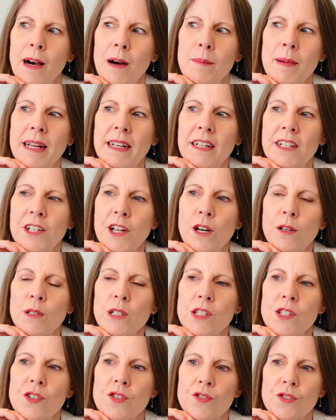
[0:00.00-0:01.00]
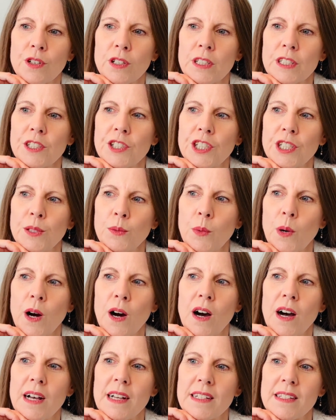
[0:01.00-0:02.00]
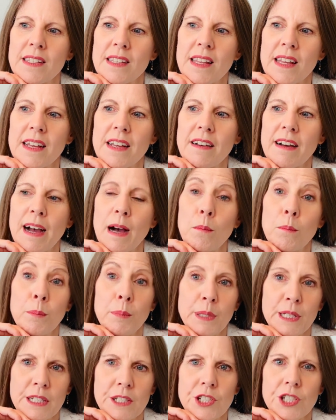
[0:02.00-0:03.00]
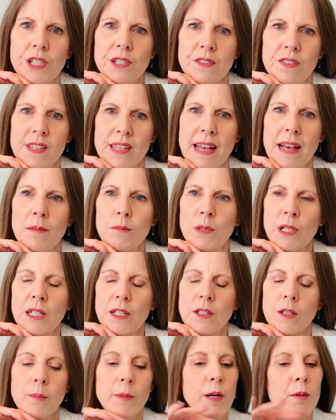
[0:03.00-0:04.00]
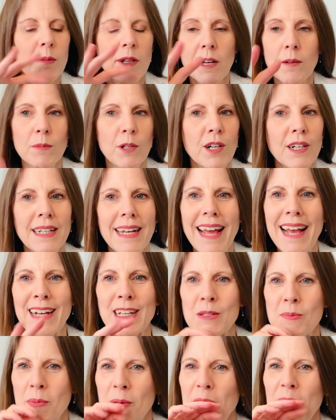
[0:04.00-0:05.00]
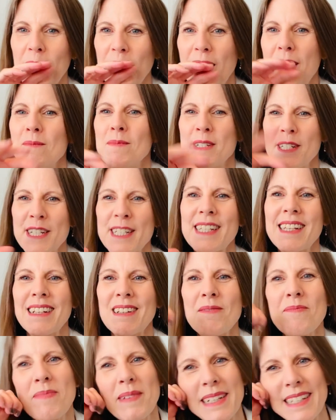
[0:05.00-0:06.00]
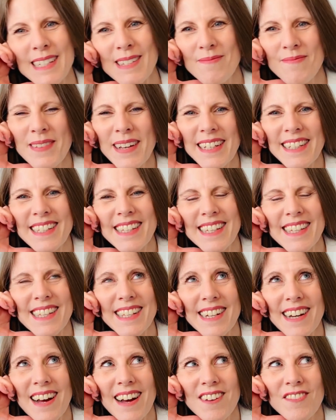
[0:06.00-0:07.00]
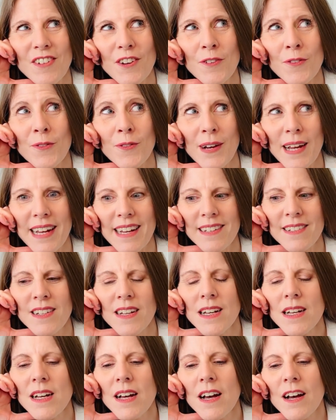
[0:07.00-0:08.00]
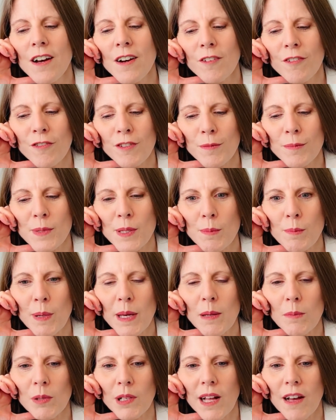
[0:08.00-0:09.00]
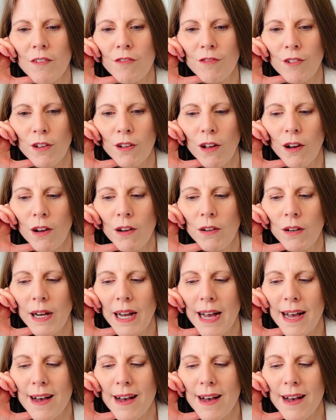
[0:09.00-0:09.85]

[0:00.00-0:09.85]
And I know astrology-wise, there are big shifts happening at the moment. I'm not an expert on that, but just little bits and pieces that I've read from some people I follow.